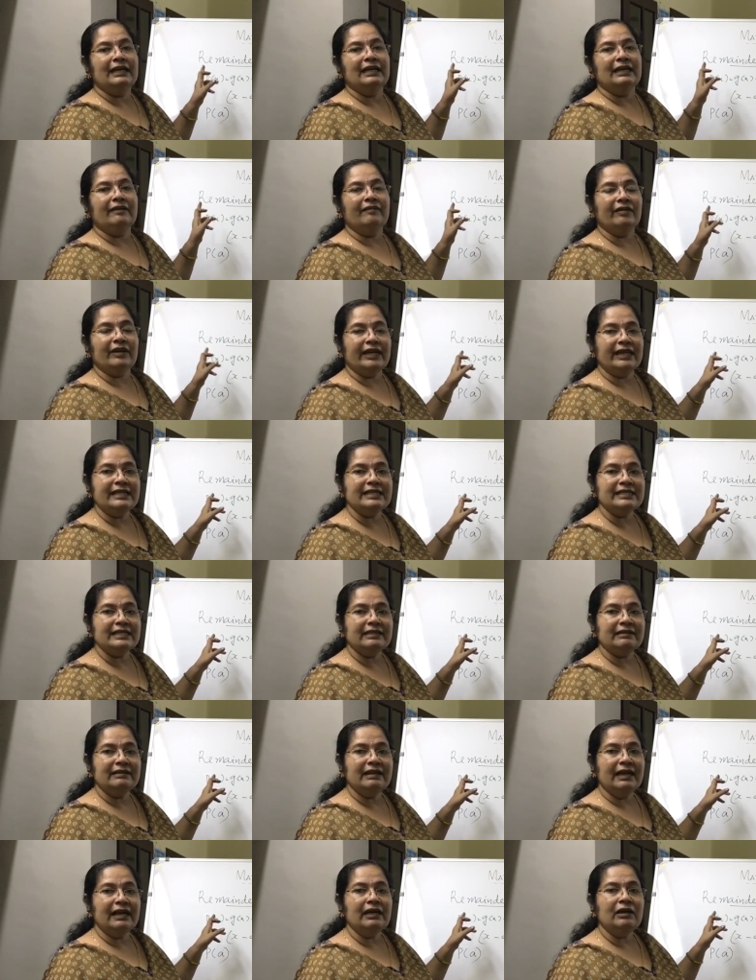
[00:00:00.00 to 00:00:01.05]
greater
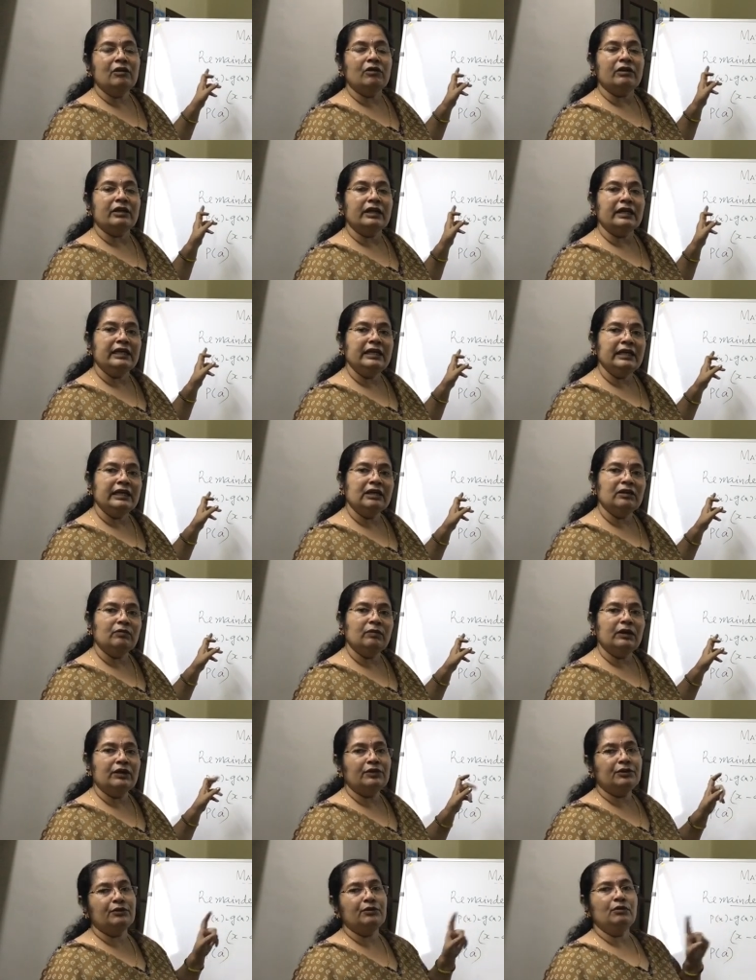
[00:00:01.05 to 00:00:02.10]
than or equal
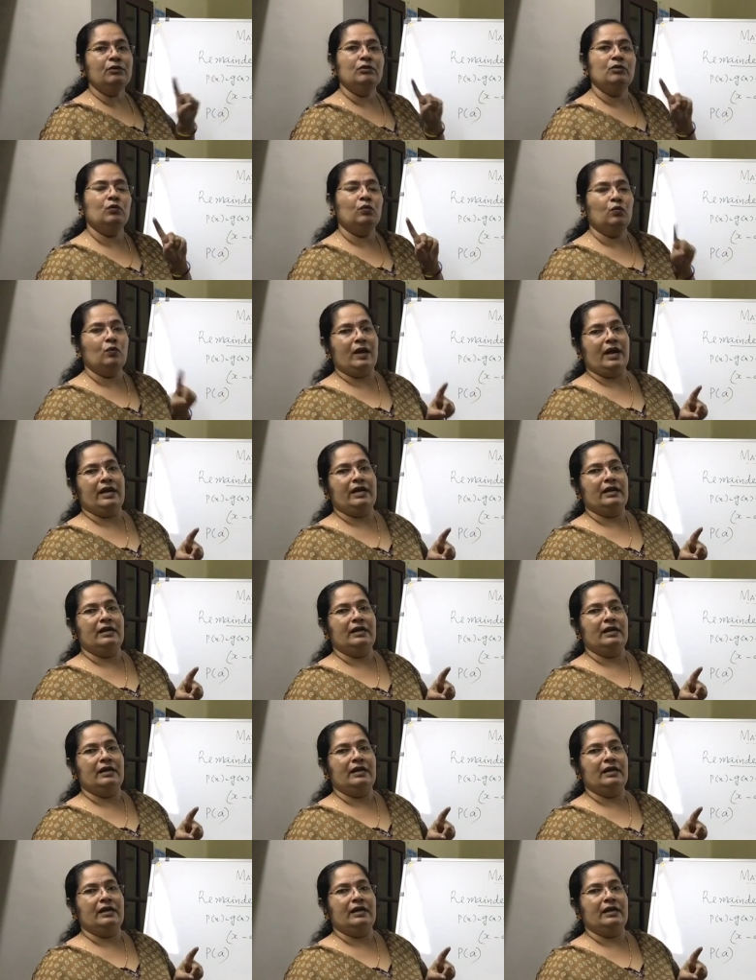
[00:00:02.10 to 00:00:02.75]
to 1.